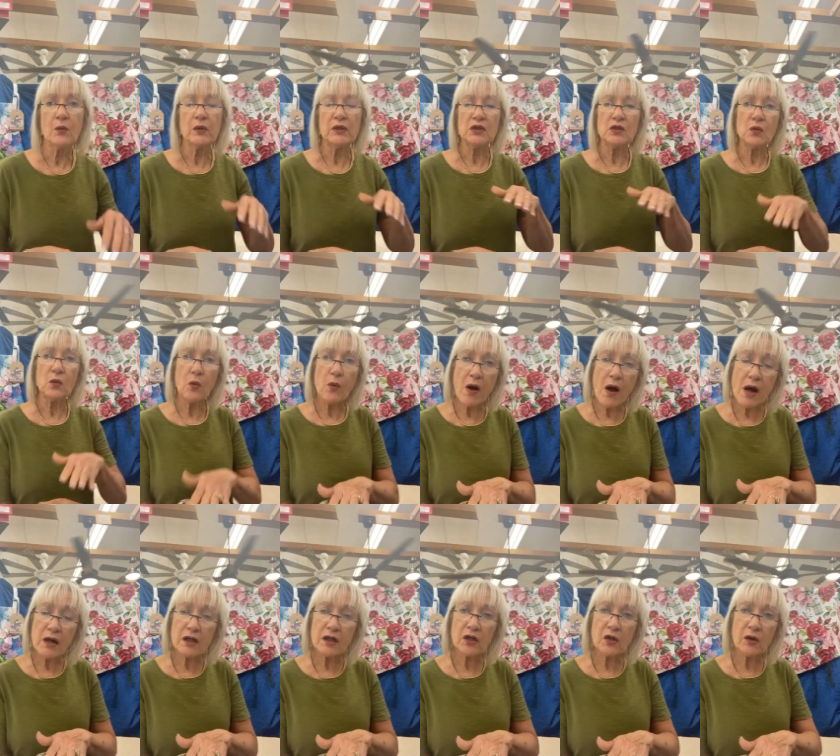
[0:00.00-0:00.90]
When you
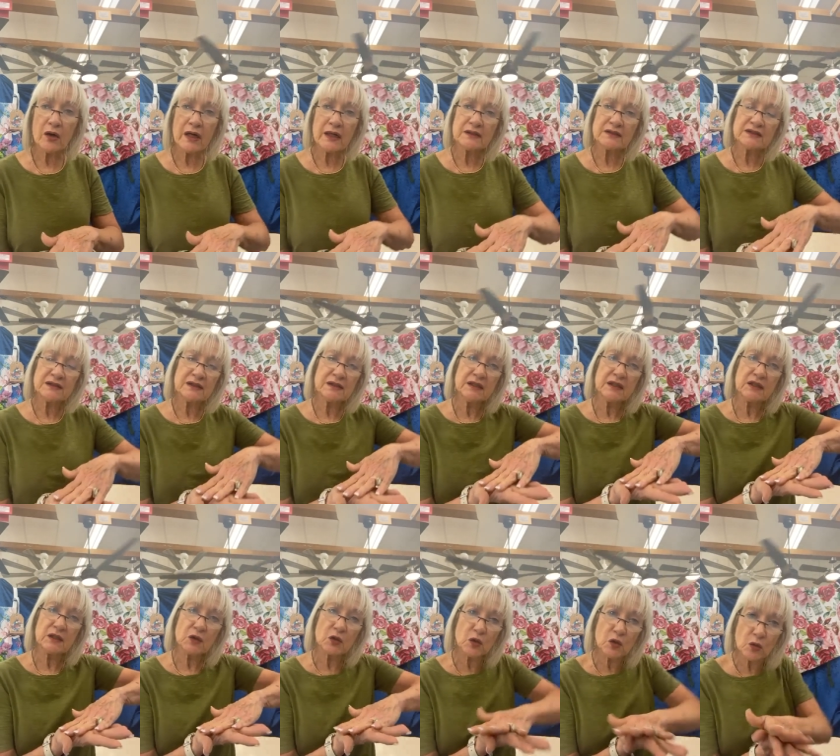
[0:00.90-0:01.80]
walk across it,
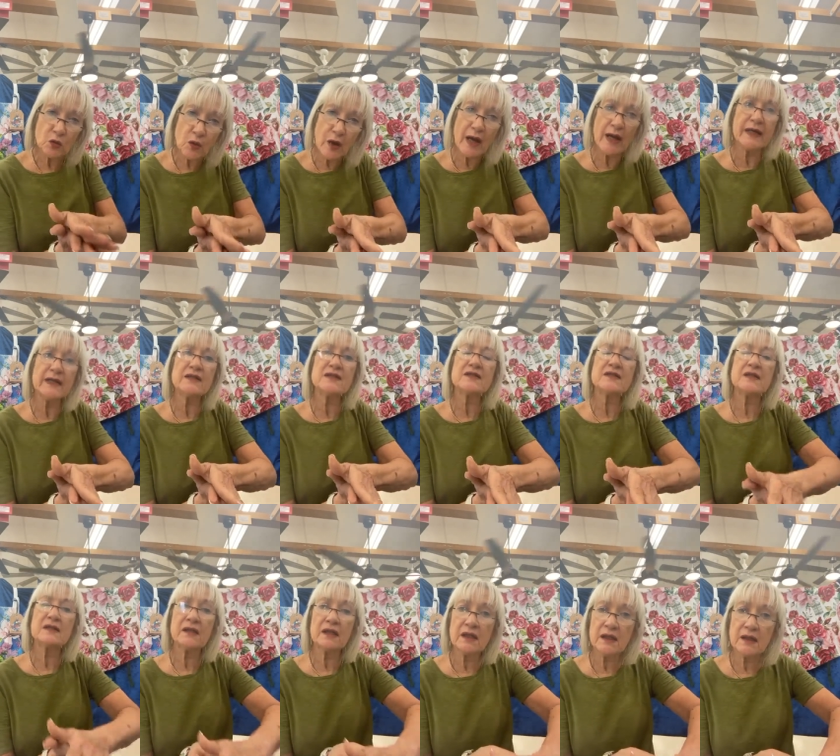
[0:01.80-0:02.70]
it
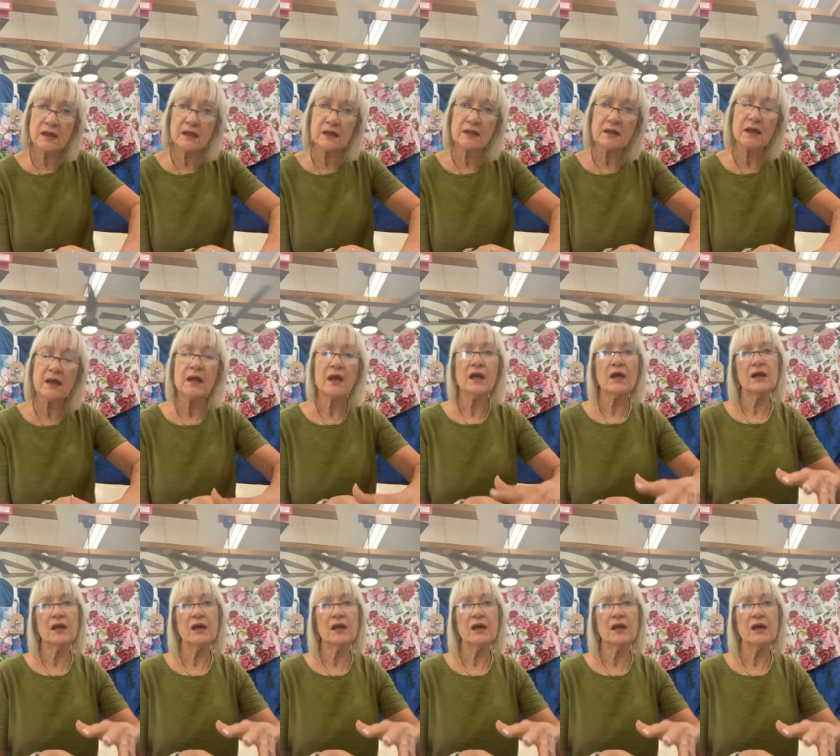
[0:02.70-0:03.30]
grinds it in.